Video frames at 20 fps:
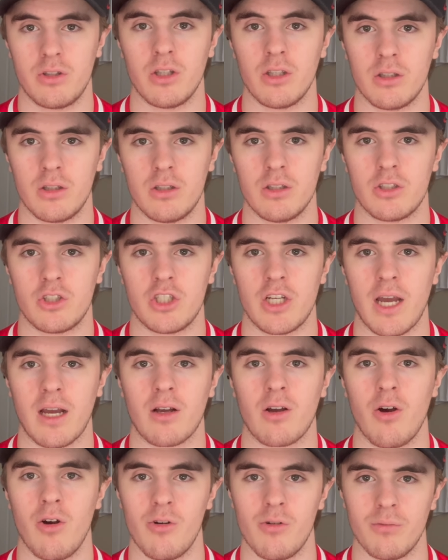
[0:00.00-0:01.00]
the
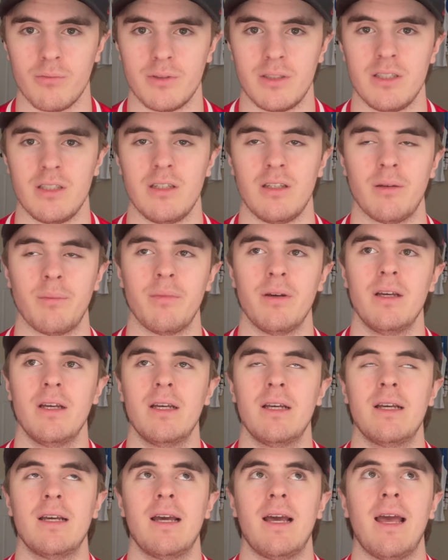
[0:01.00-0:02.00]
Czech home team.
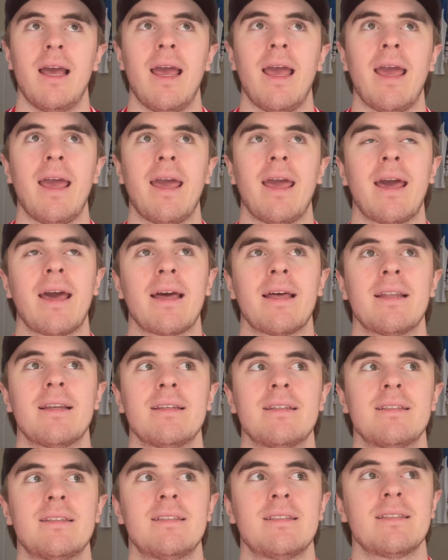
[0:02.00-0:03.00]

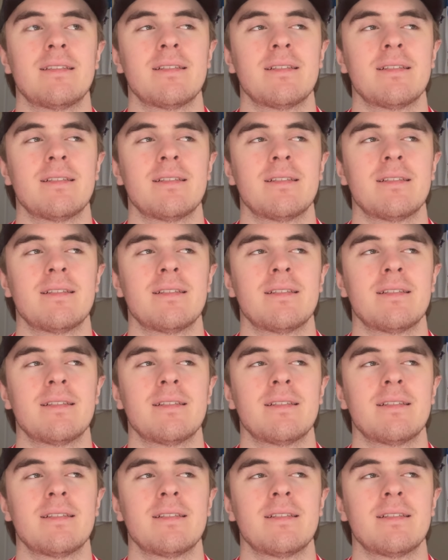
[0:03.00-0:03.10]
And